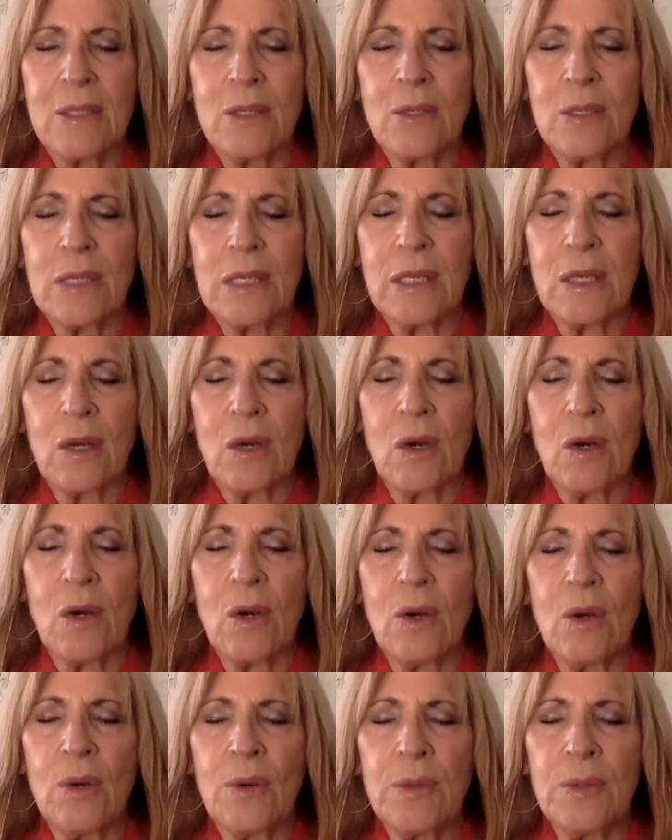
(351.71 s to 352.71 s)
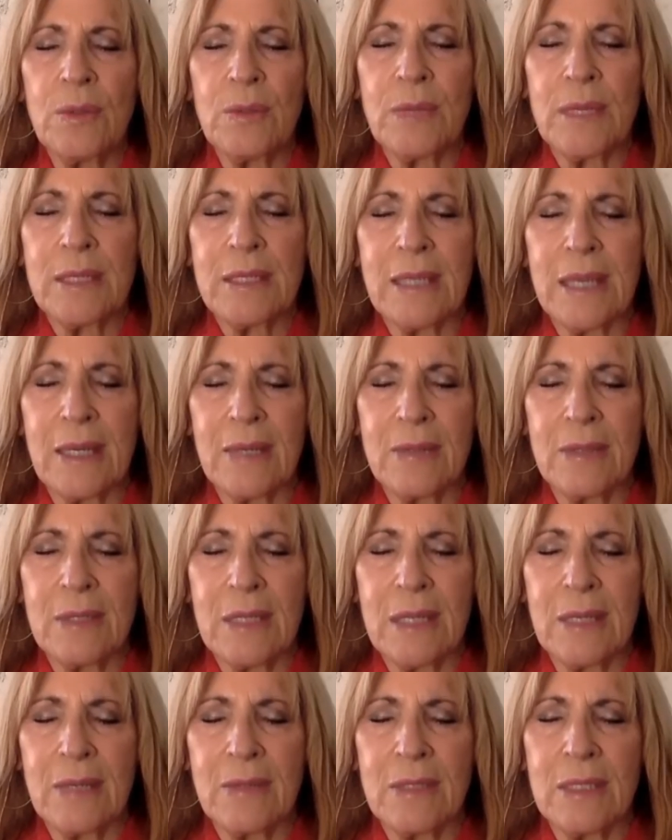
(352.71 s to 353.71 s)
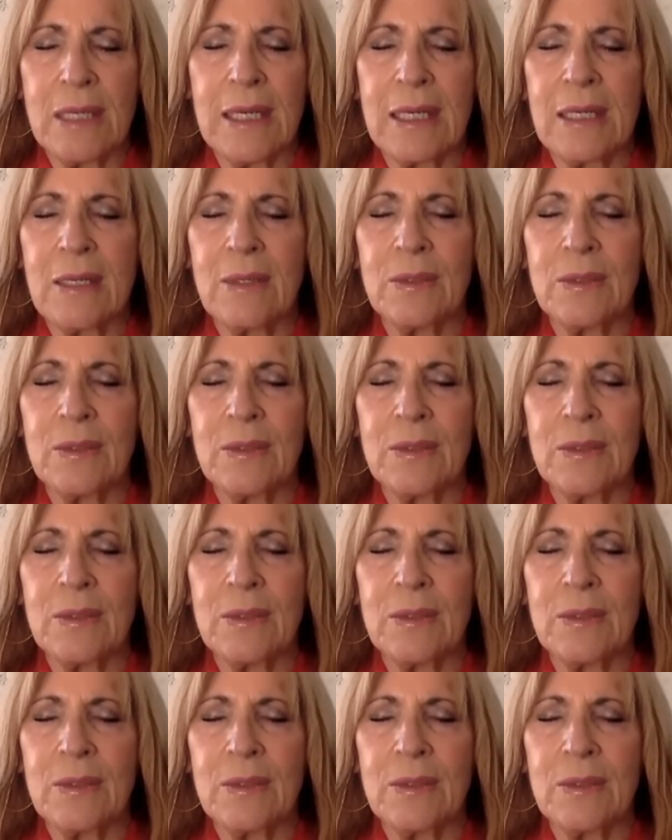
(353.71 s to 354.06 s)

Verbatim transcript: soaking all the way down, down,